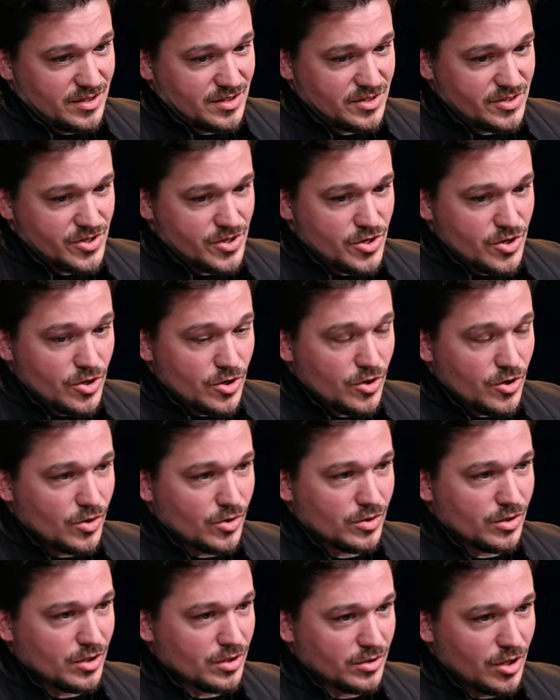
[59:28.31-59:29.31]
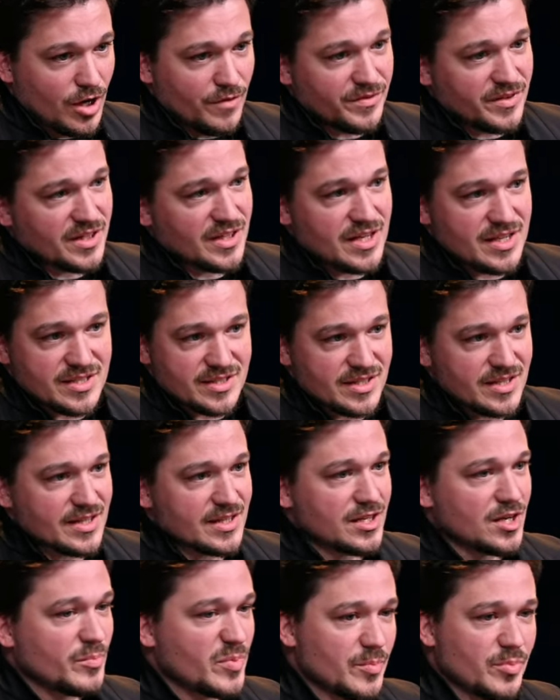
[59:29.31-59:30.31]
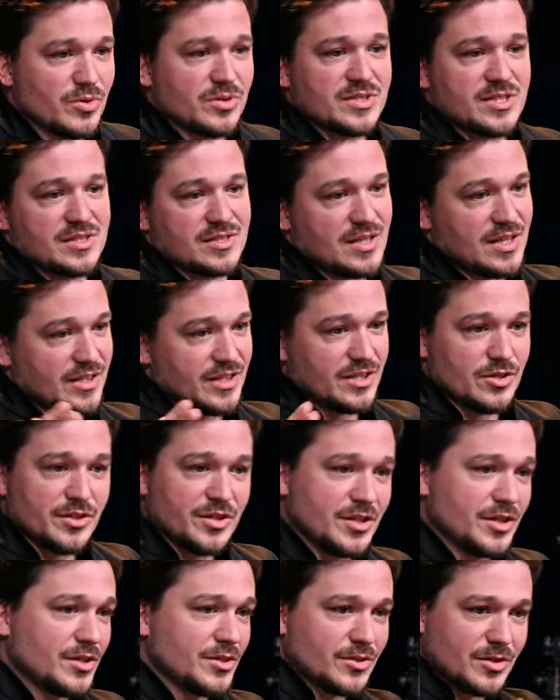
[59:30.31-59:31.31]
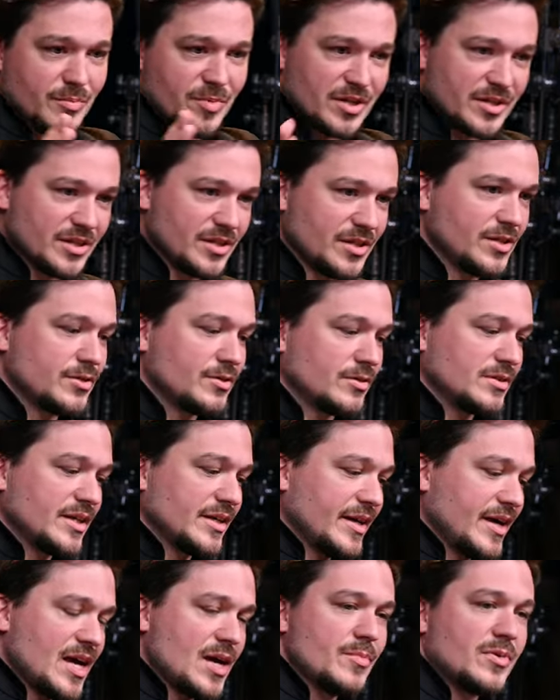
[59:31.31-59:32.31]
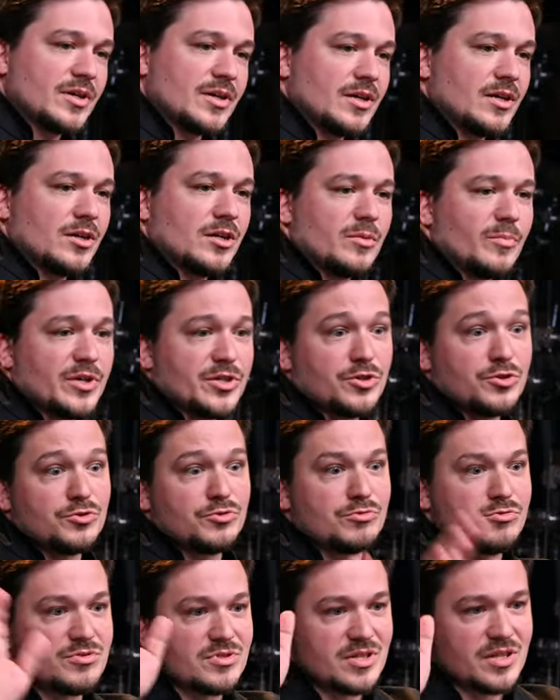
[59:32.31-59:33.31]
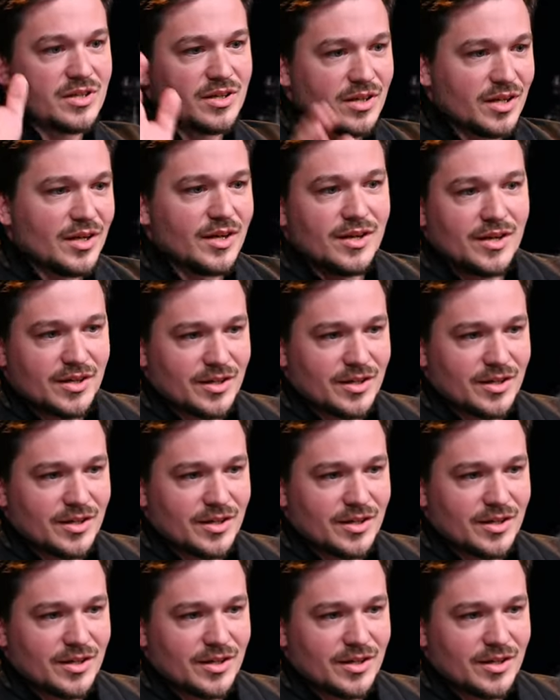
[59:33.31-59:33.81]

So often I say, you know, people says like, you know, gear about gear, the camera, oh, but you're using,